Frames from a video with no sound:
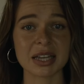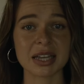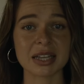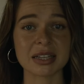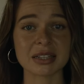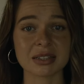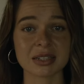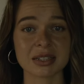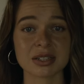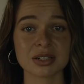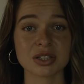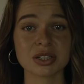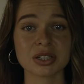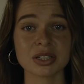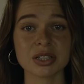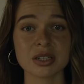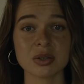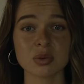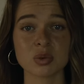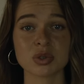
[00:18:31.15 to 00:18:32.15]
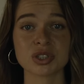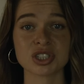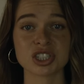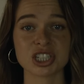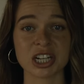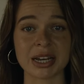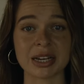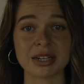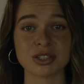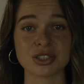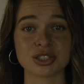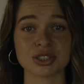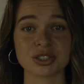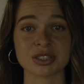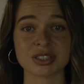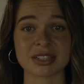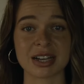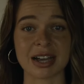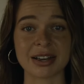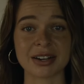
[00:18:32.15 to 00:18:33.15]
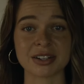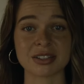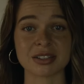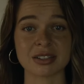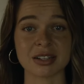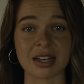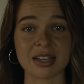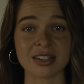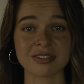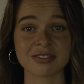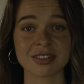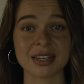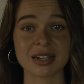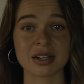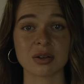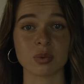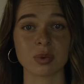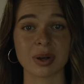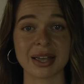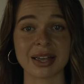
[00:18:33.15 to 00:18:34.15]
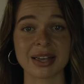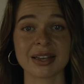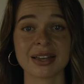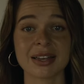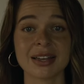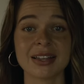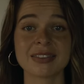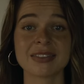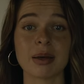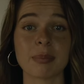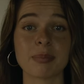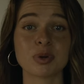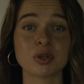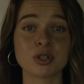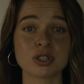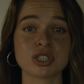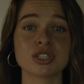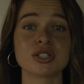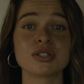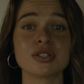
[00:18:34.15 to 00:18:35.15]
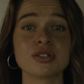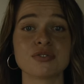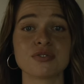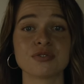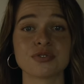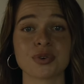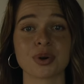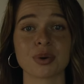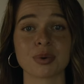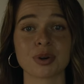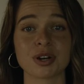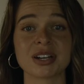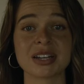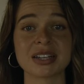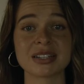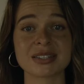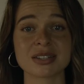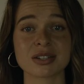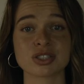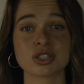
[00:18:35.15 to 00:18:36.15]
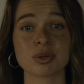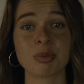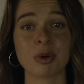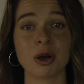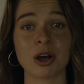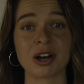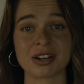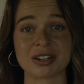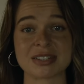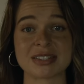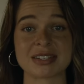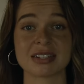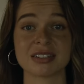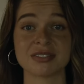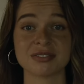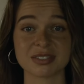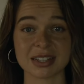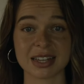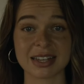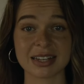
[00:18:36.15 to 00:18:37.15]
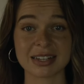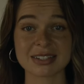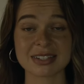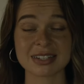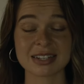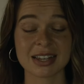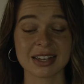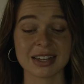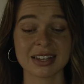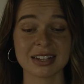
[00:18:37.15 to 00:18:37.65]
it literally will change your entire life in a way that pushes you forward in such a positive light.